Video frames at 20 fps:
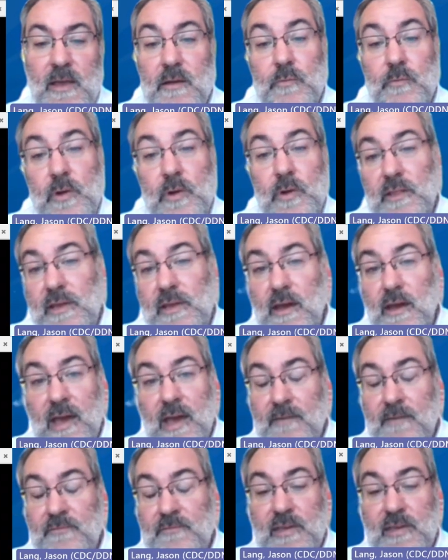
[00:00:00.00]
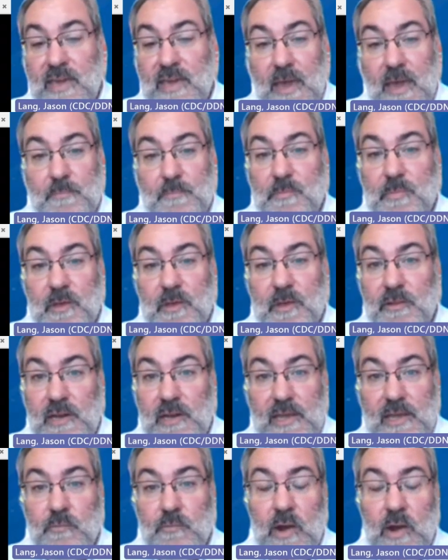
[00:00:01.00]
really have the
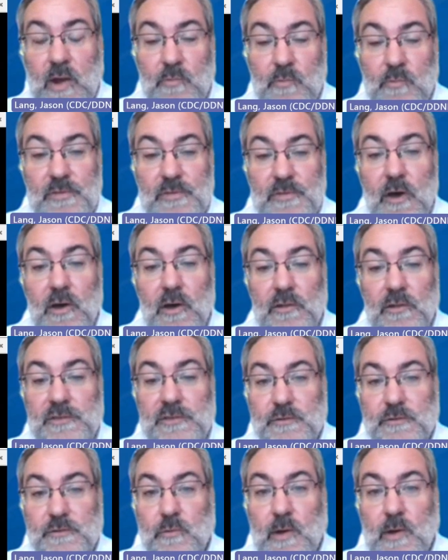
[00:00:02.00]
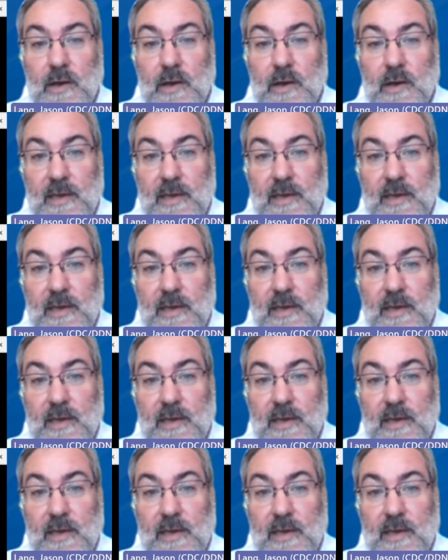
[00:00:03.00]
capability and wherewithal to